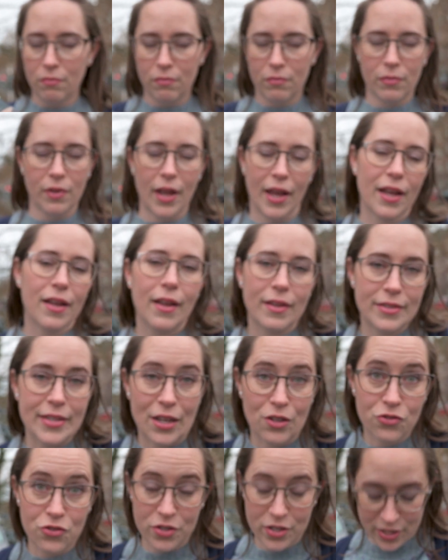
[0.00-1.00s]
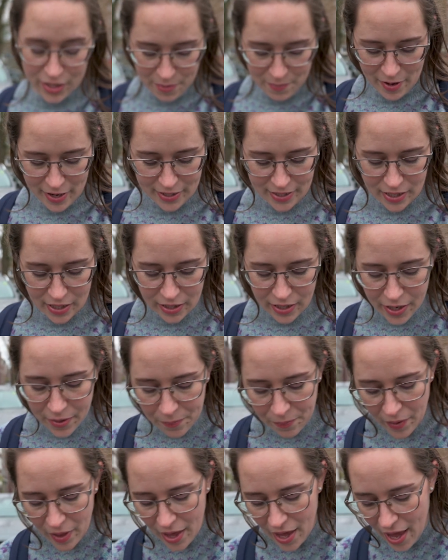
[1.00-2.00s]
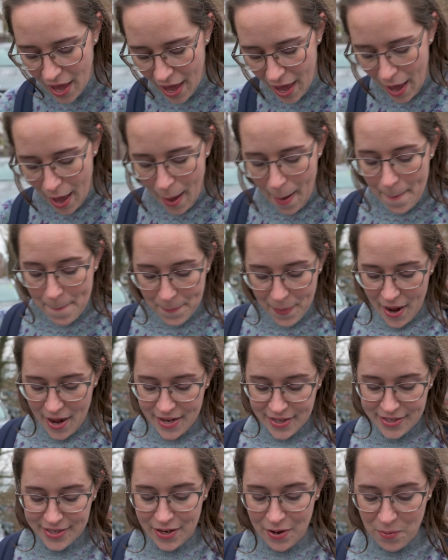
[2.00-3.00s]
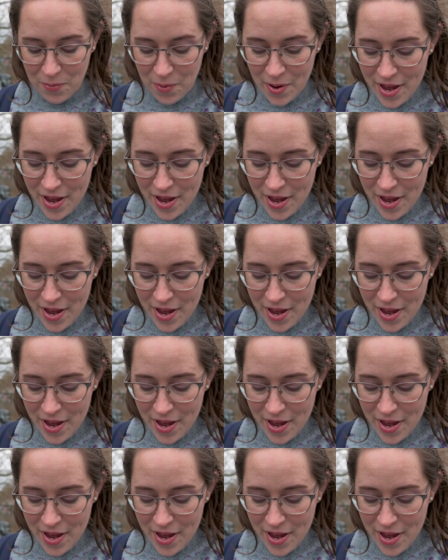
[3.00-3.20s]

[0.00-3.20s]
like dangerously, basically. But